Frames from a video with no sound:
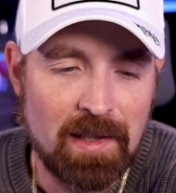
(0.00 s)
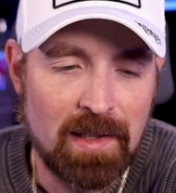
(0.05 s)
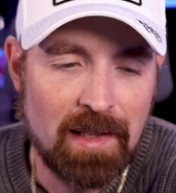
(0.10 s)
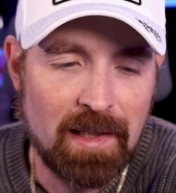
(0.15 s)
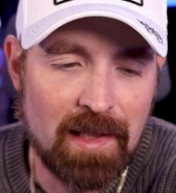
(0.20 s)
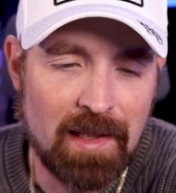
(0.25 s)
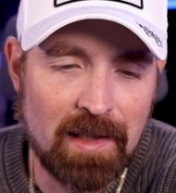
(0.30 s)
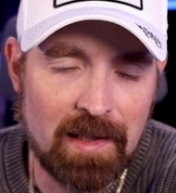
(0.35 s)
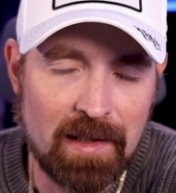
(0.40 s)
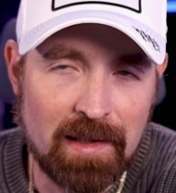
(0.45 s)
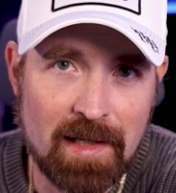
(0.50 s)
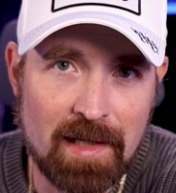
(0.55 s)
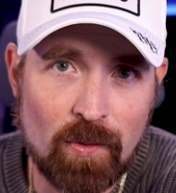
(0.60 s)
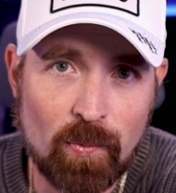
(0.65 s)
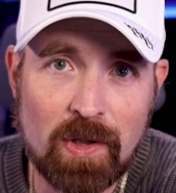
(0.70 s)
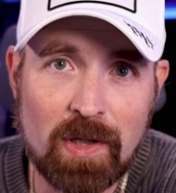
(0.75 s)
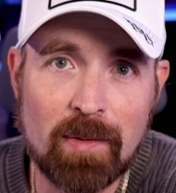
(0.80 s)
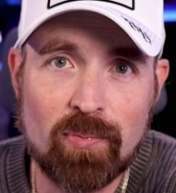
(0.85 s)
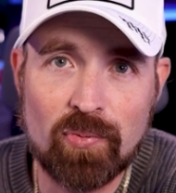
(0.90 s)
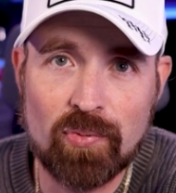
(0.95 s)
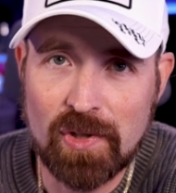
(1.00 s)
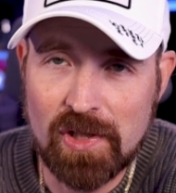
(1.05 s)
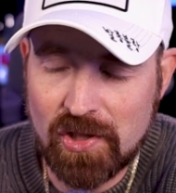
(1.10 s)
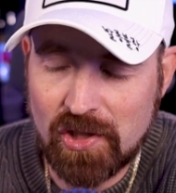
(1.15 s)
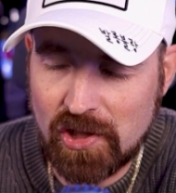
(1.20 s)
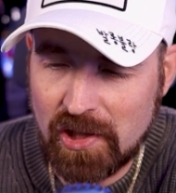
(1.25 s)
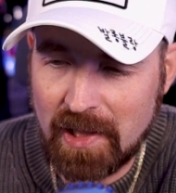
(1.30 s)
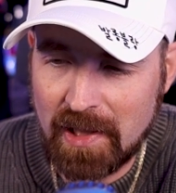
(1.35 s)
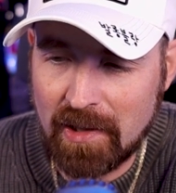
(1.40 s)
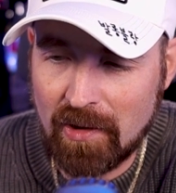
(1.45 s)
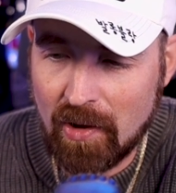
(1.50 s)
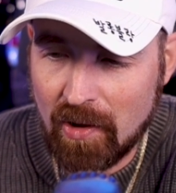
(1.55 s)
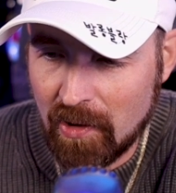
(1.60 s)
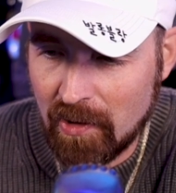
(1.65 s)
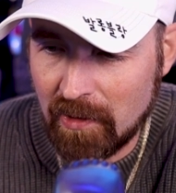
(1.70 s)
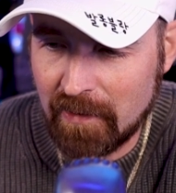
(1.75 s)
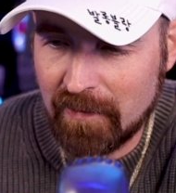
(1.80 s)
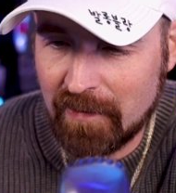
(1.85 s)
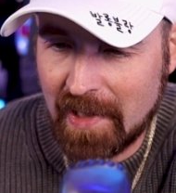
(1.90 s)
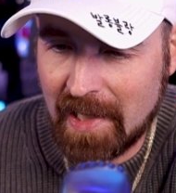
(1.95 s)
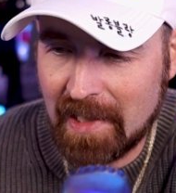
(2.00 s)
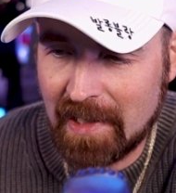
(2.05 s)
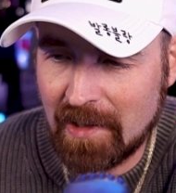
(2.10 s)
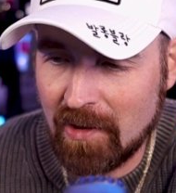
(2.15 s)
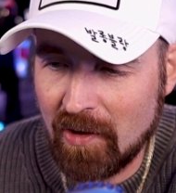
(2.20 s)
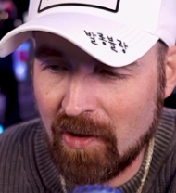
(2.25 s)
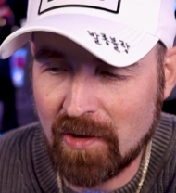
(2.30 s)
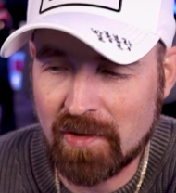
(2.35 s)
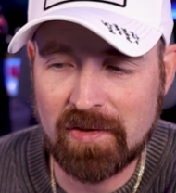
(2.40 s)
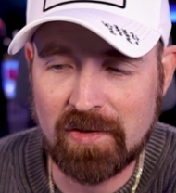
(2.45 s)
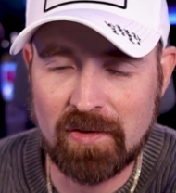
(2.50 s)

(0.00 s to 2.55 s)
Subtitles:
And we appreciate all of that. Also,